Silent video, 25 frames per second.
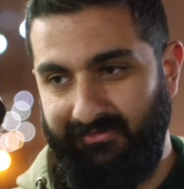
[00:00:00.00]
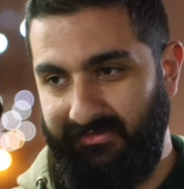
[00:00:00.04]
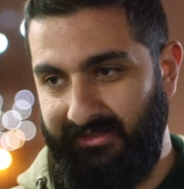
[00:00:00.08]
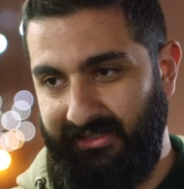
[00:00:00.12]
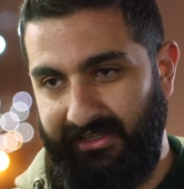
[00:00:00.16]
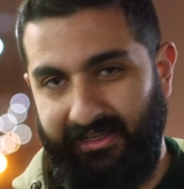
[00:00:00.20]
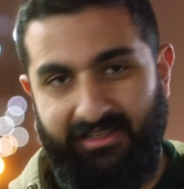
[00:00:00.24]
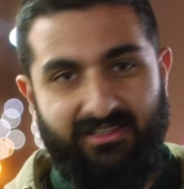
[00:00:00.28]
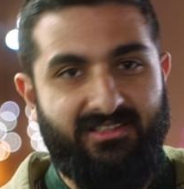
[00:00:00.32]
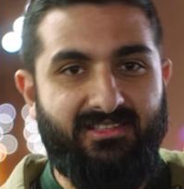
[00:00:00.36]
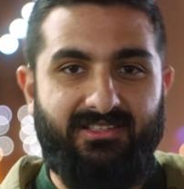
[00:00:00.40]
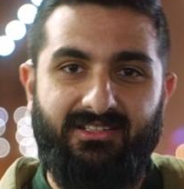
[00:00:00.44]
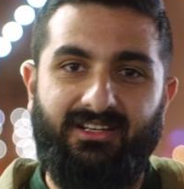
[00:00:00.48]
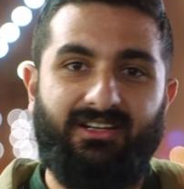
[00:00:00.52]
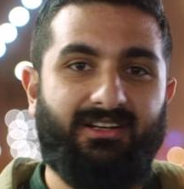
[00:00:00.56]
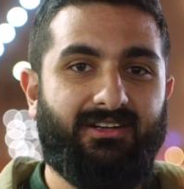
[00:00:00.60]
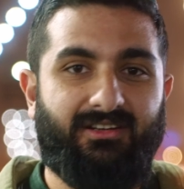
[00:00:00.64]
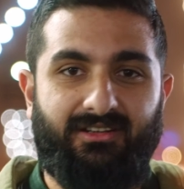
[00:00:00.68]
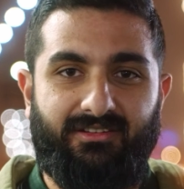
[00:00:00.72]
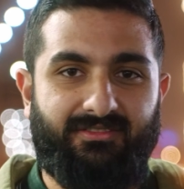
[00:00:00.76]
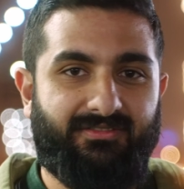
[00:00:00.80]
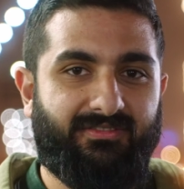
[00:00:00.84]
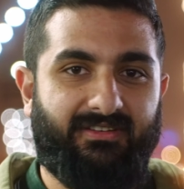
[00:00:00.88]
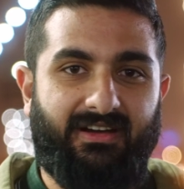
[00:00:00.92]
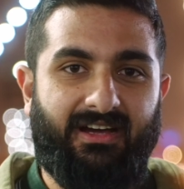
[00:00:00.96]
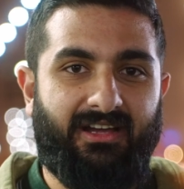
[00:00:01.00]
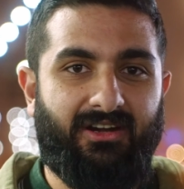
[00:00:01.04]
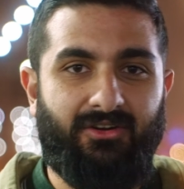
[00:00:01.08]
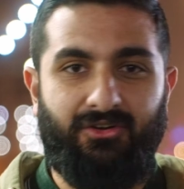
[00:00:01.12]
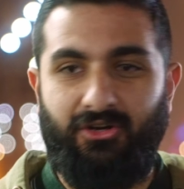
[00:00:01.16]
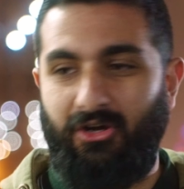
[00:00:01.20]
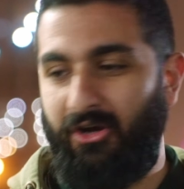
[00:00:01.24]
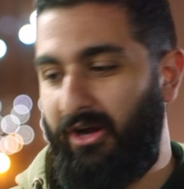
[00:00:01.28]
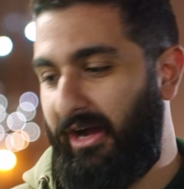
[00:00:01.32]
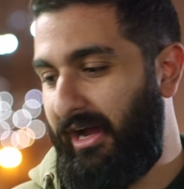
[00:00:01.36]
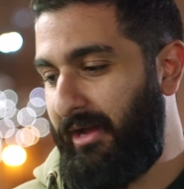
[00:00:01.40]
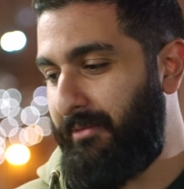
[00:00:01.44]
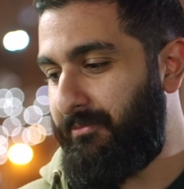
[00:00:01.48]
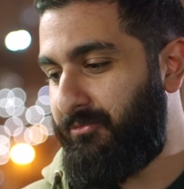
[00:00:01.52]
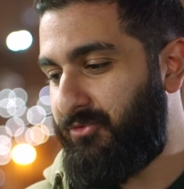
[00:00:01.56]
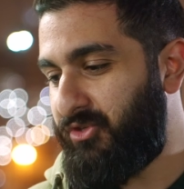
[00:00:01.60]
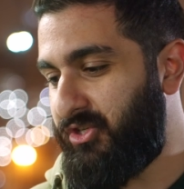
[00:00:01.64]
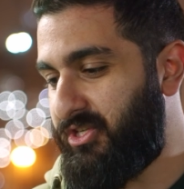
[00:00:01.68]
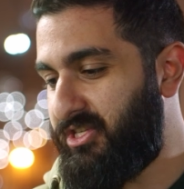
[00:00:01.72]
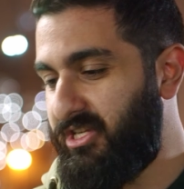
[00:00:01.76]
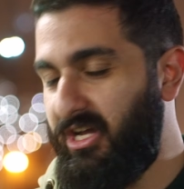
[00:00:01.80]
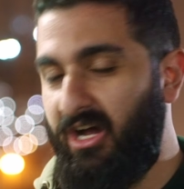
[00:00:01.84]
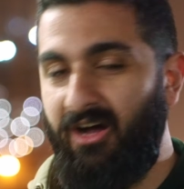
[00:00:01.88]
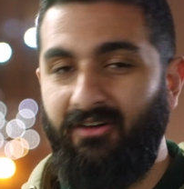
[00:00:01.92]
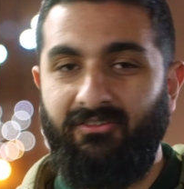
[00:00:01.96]
it's not enough. I don't know. I'm
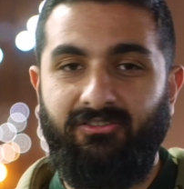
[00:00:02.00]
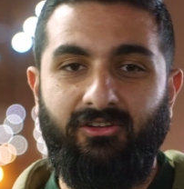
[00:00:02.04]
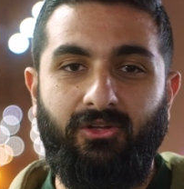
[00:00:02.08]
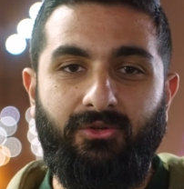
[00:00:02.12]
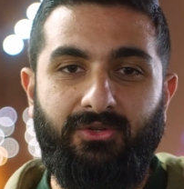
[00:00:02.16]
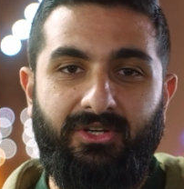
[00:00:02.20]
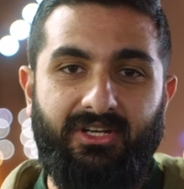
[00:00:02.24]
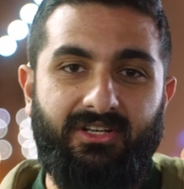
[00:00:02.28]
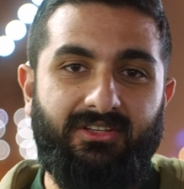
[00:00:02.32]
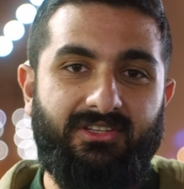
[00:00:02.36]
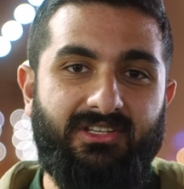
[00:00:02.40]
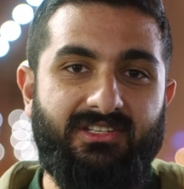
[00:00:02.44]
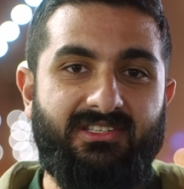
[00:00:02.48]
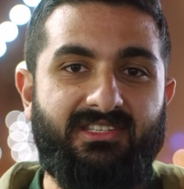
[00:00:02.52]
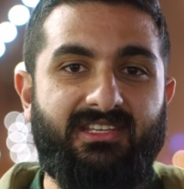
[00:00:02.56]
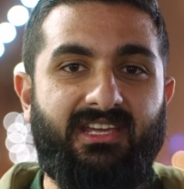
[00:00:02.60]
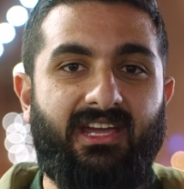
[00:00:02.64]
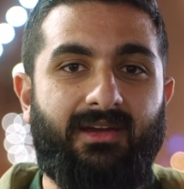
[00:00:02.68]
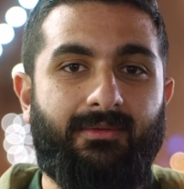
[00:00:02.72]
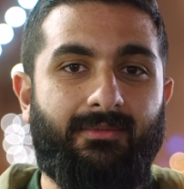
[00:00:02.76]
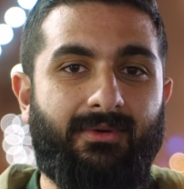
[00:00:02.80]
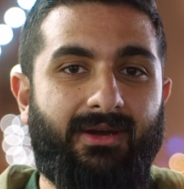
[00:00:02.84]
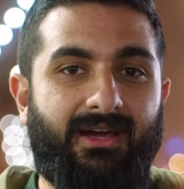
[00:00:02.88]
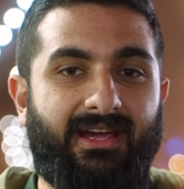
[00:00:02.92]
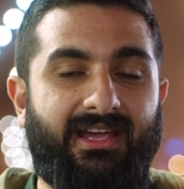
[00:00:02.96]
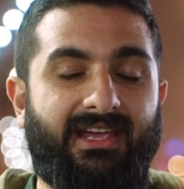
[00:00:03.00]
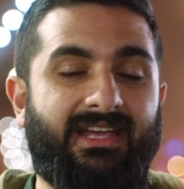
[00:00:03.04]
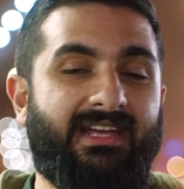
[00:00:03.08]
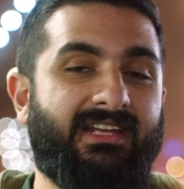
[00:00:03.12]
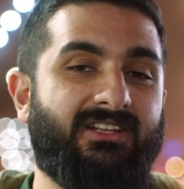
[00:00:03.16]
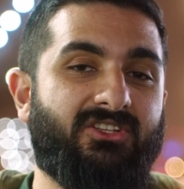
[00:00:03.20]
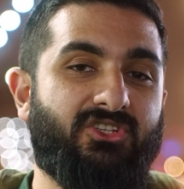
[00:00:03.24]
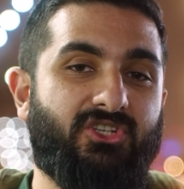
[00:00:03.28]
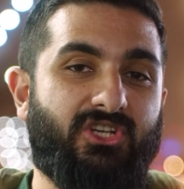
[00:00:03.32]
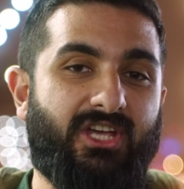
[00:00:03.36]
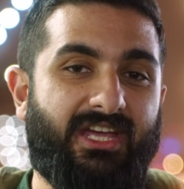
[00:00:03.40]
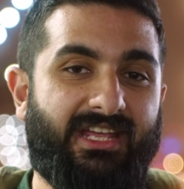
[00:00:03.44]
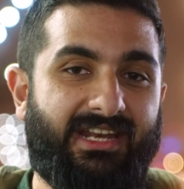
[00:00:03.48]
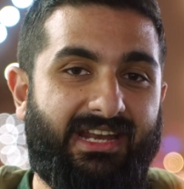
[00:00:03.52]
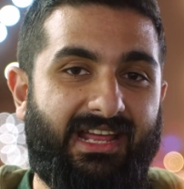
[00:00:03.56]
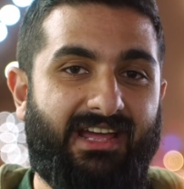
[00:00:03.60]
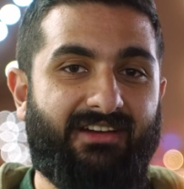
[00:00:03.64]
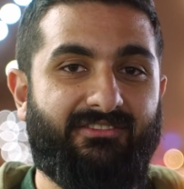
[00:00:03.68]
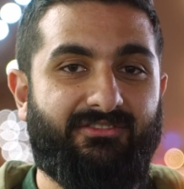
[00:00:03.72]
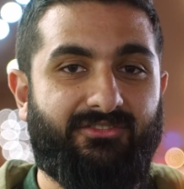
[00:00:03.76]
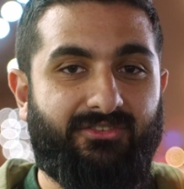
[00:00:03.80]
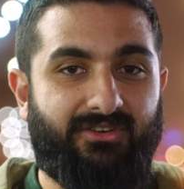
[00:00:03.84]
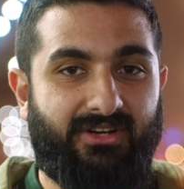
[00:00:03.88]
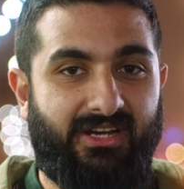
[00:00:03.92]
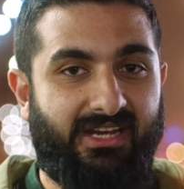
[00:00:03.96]
just offloading this camera each and
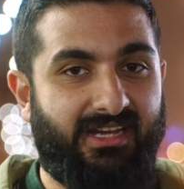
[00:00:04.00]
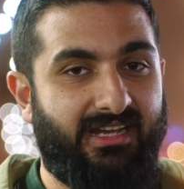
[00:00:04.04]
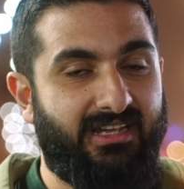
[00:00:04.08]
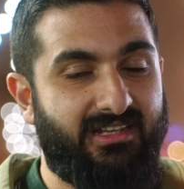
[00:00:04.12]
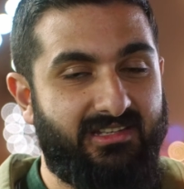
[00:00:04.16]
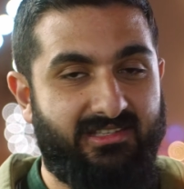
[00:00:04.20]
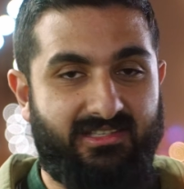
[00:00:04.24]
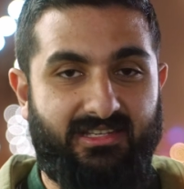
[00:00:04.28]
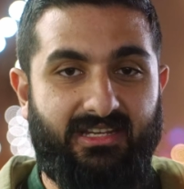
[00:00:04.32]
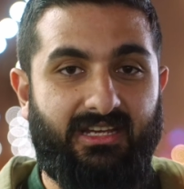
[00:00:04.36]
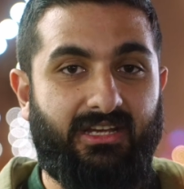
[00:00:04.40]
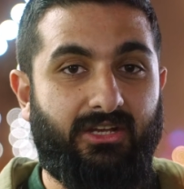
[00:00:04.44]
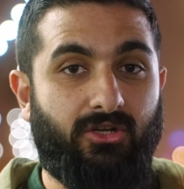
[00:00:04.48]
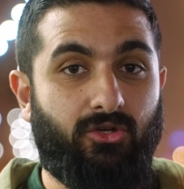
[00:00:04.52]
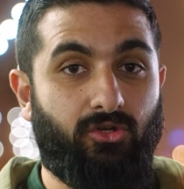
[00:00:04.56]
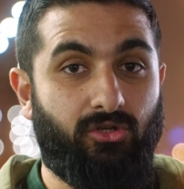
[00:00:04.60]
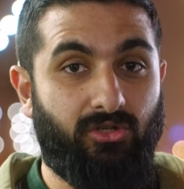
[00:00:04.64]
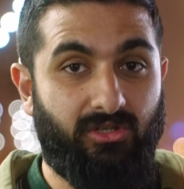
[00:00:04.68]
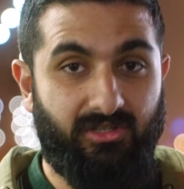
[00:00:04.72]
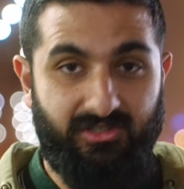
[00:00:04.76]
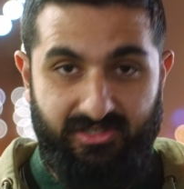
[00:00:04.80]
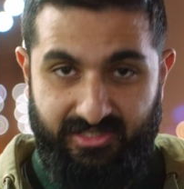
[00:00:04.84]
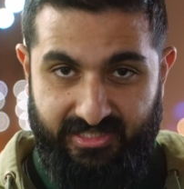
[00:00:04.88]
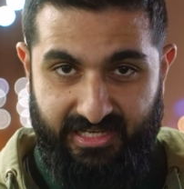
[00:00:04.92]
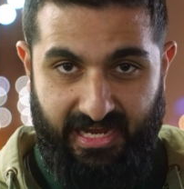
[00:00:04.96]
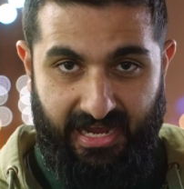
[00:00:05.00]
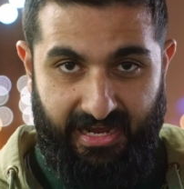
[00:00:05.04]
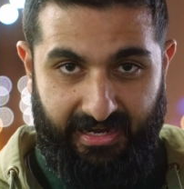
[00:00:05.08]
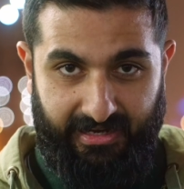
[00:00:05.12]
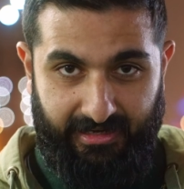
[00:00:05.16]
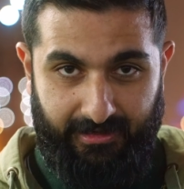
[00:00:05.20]
every single day.